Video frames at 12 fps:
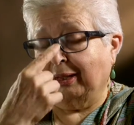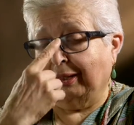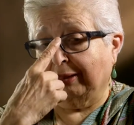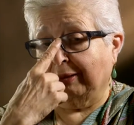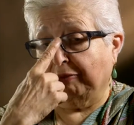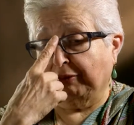
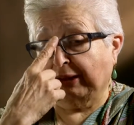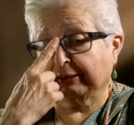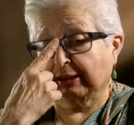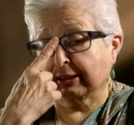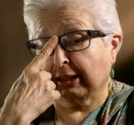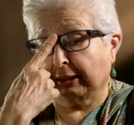And the
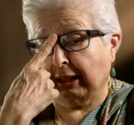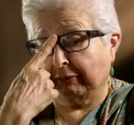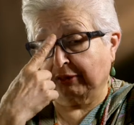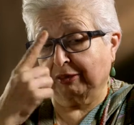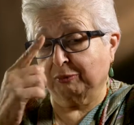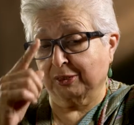fact that South
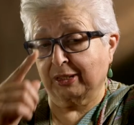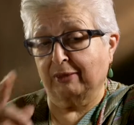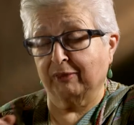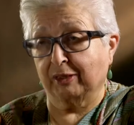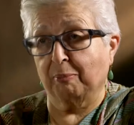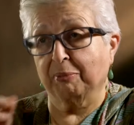Africa was
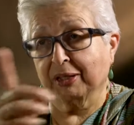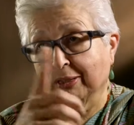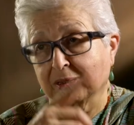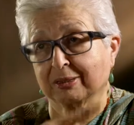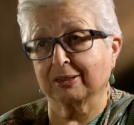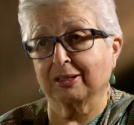having a big
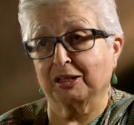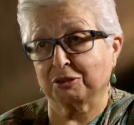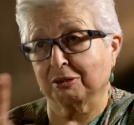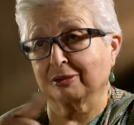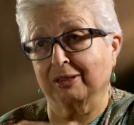international